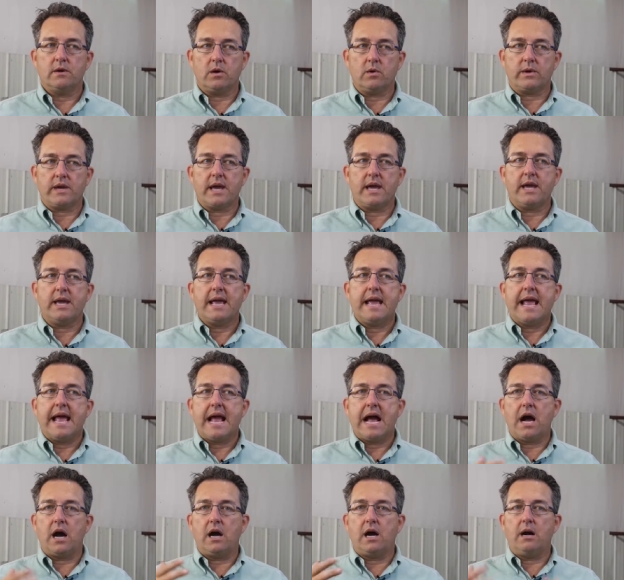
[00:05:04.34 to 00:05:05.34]
Okay,
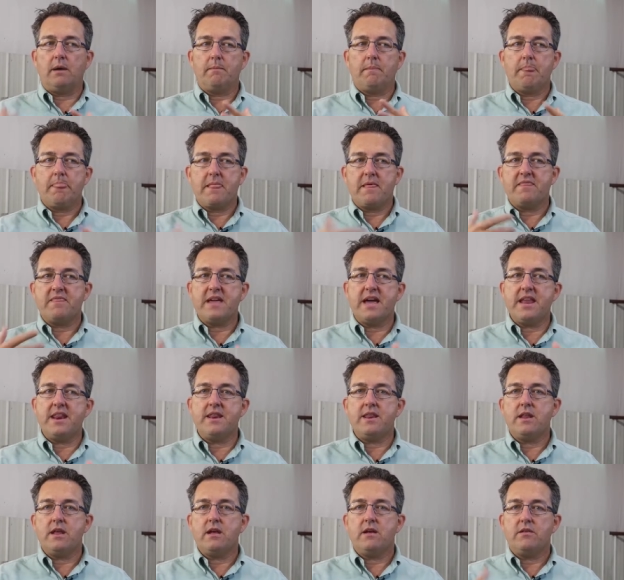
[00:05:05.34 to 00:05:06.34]
um,
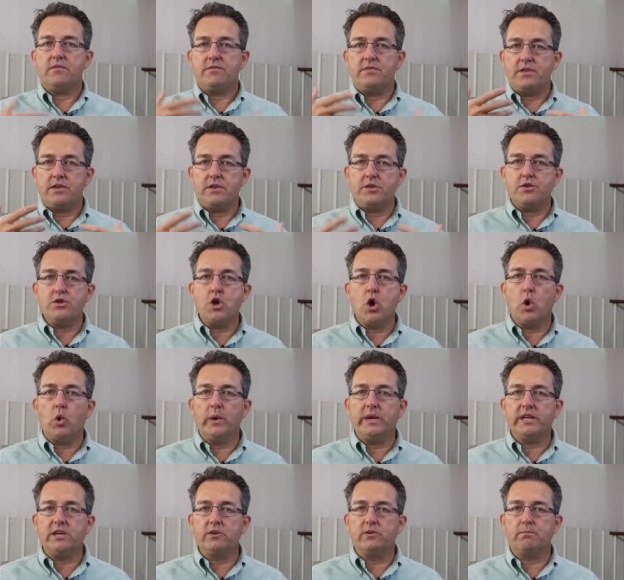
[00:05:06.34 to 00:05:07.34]
then
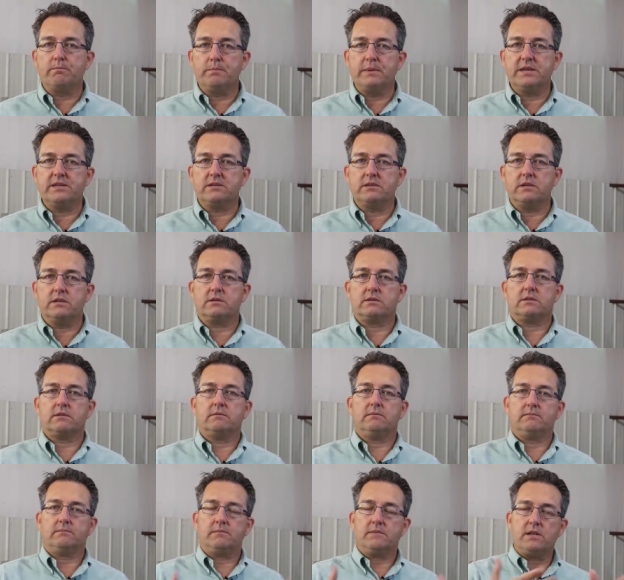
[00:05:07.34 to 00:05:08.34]
knowing your business.
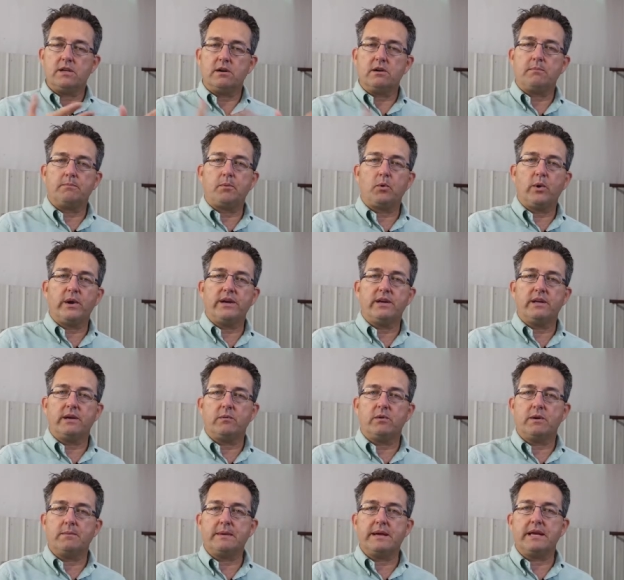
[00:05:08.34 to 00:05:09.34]
The other point I
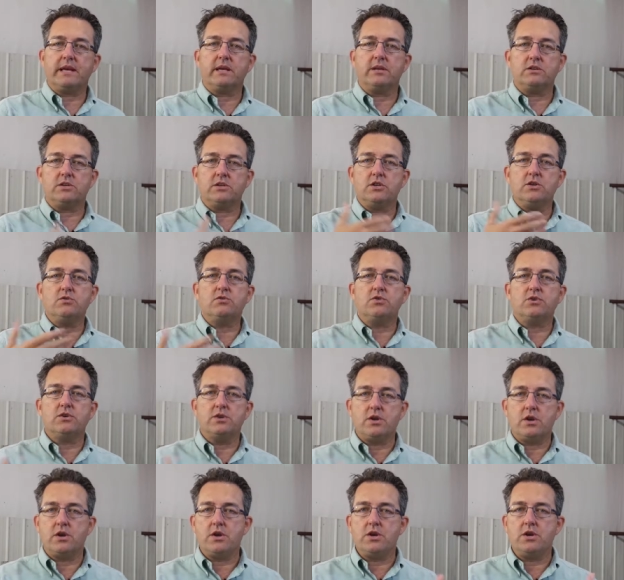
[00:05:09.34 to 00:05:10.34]
want to make is you
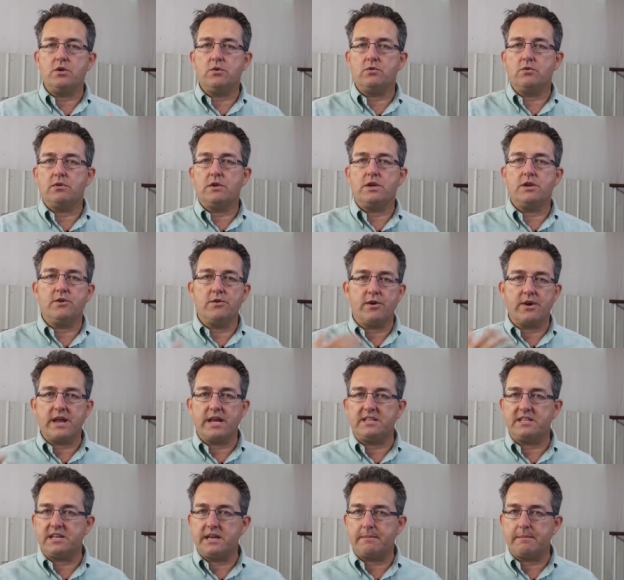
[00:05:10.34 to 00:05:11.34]
should you you're an
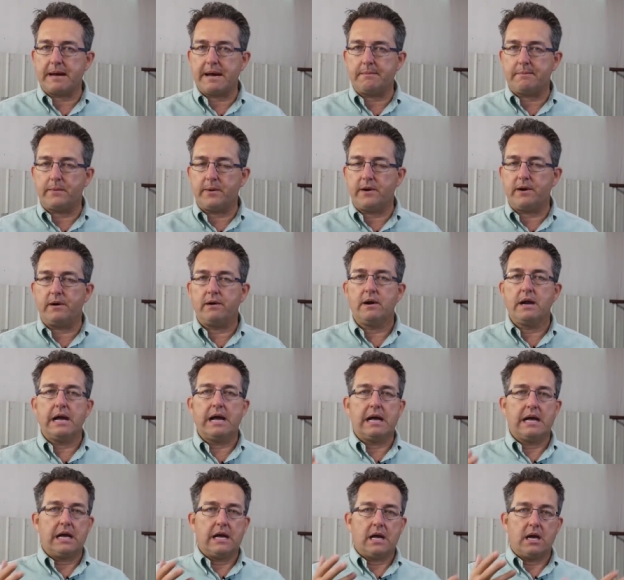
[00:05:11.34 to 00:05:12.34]
ATM operator.
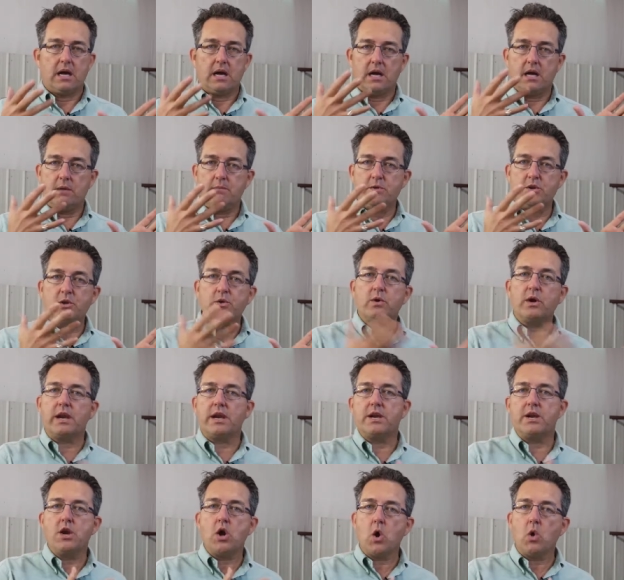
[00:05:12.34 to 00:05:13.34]
Um, you're
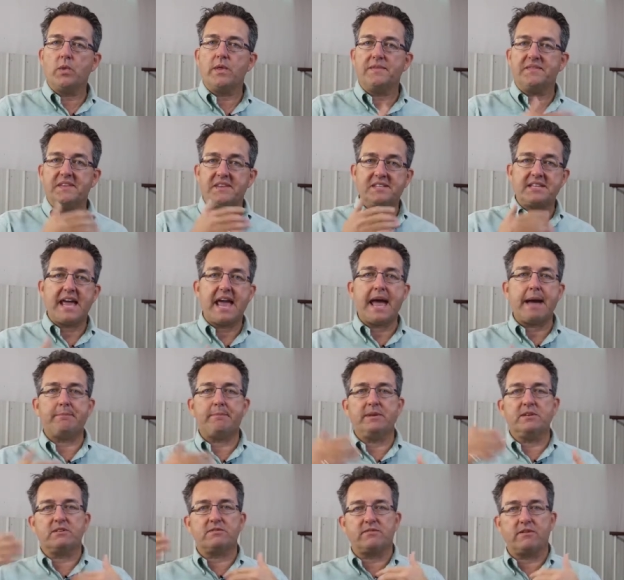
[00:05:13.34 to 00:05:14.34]
going to know that this happens